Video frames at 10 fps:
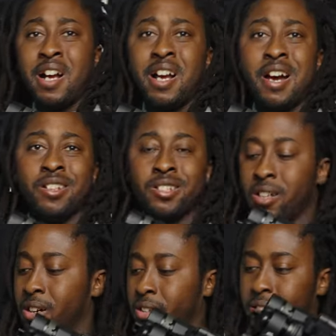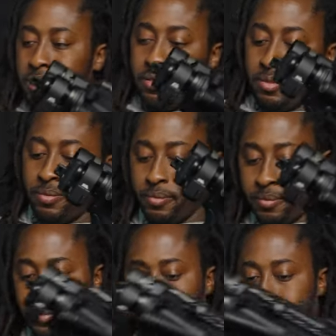I got the stock.
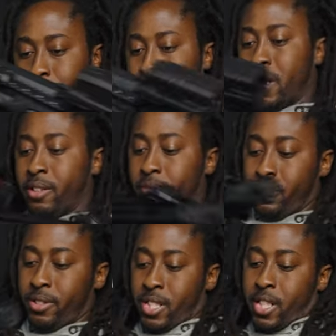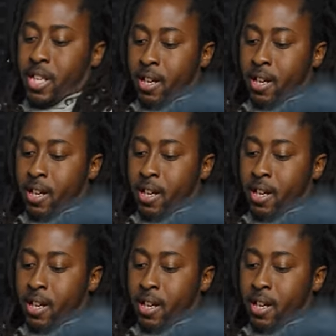Bam. Check it